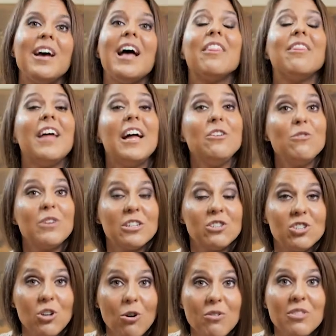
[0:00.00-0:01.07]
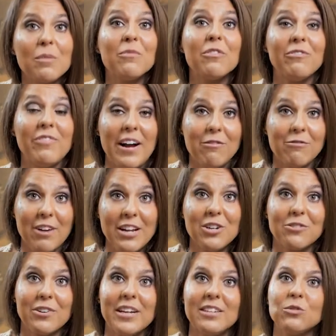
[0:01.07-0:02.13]
Then you can show them the 5
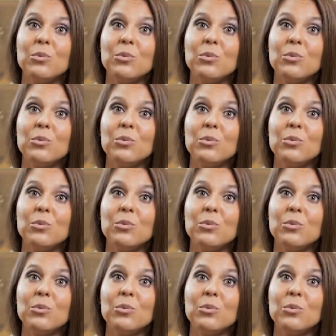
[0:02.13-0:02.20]
renderings,